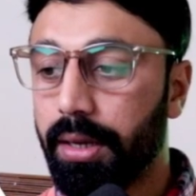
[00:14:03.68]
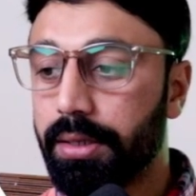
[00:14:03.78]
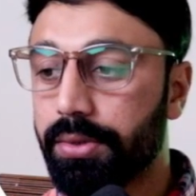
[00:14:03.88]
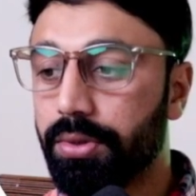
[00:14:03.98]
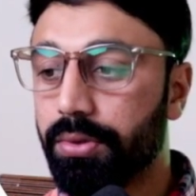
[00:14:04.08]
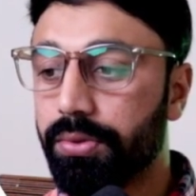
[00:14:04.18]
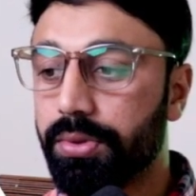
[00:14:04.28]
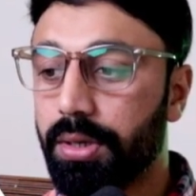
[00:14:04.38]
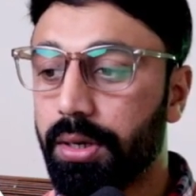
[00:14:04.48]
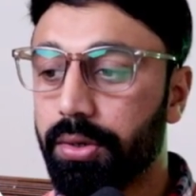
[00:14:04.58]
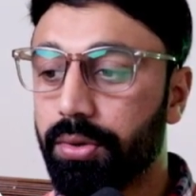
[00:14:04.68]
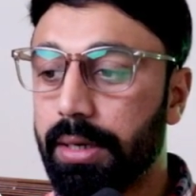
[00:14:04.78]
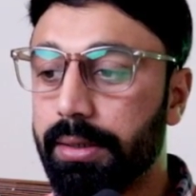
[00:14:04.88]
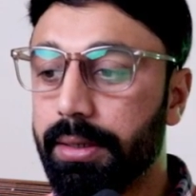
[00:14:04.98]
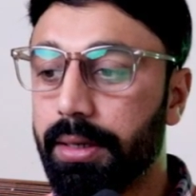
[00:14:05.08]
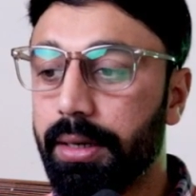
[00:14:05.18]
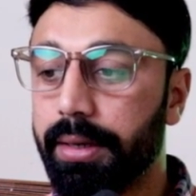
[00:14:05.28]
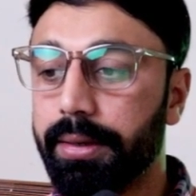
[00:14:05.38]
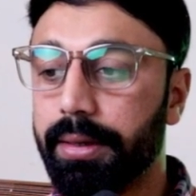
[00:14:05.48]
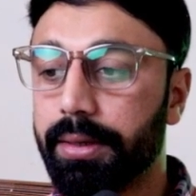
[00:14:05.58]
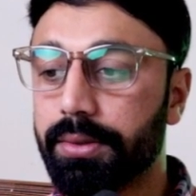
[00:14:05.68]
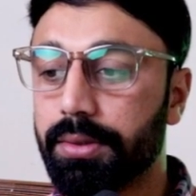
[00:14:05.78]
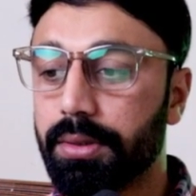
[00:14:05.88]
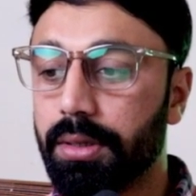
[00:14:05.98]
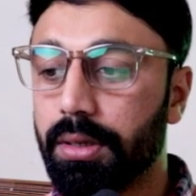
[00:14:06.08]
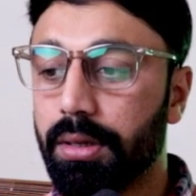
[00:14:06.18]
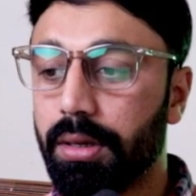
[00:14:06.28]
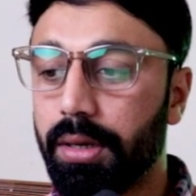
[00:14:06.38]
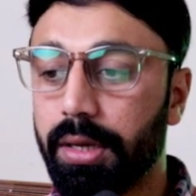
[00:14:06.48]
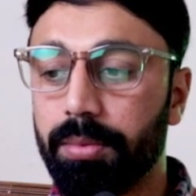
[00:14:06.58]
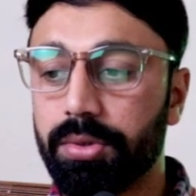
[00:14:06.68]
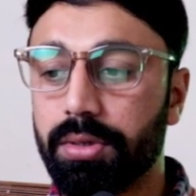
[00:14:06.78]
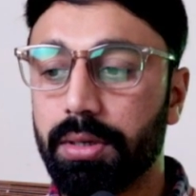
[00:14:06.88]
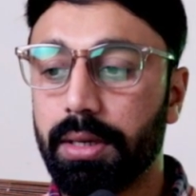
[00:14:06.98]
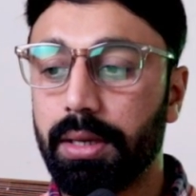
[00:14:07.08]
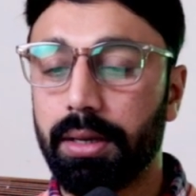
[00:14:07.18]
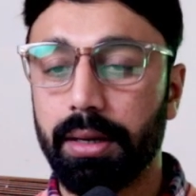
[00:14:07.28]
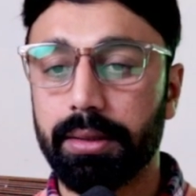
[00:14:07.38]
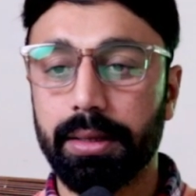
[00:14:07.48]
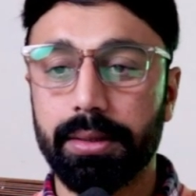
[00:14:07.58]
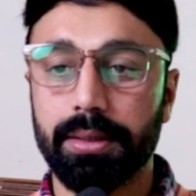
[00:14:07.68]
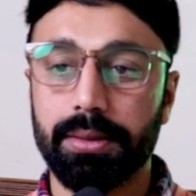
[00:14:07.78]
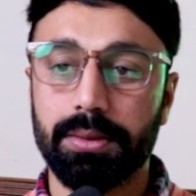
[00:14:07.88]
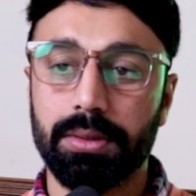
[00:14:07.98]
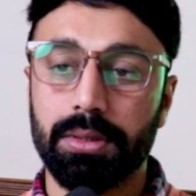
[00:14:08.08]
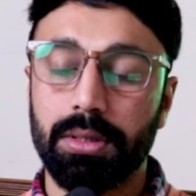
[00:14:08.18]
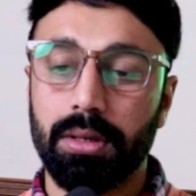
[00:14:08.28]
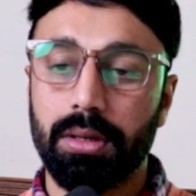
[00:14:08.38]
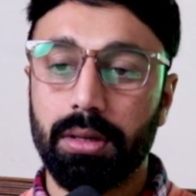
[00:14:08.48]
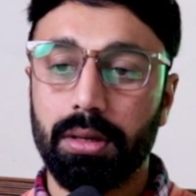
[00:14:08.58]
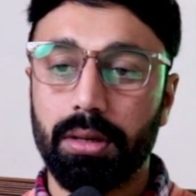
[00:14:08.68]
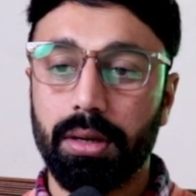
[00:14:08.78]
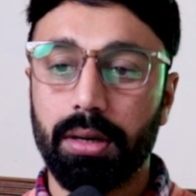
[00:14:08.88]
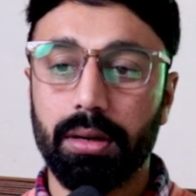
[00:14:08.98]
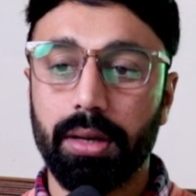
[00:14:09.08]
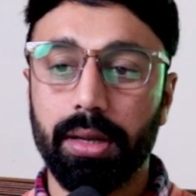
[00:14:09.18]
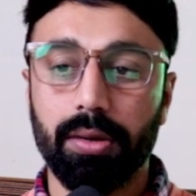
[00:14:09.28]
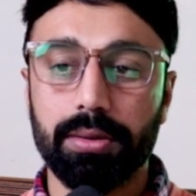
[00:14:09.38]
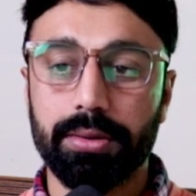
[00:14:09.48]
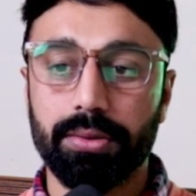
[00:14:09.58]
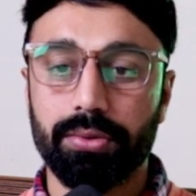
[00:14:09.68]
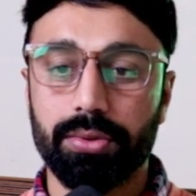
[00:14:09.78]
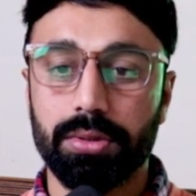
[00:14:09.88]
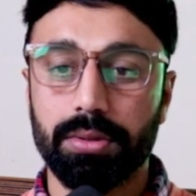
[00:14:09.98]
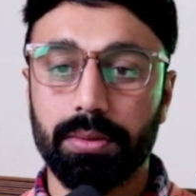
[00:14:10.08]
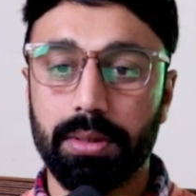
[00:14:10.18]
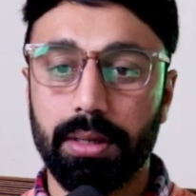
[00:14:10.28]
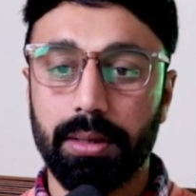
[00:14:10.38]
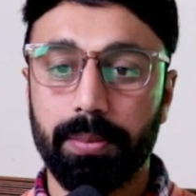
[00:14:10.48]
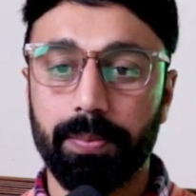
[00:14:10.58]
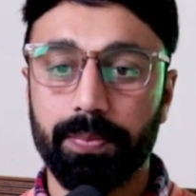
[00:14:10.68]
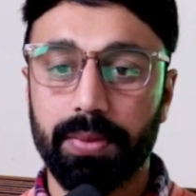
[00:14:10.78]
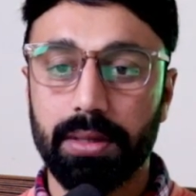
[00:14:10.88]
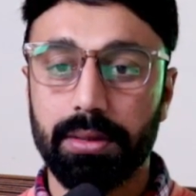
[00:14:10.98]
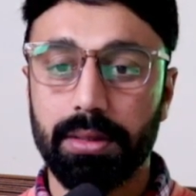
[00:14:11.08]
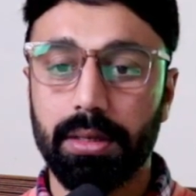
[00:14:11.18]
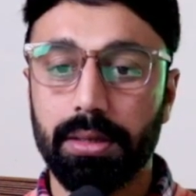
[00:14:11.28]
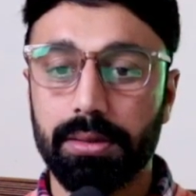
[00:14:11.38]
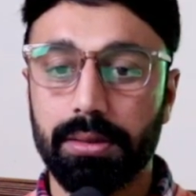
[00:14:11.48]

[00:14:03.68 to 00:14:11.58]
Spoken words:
use URL detail, in links, image detail, and that's it. And I also used these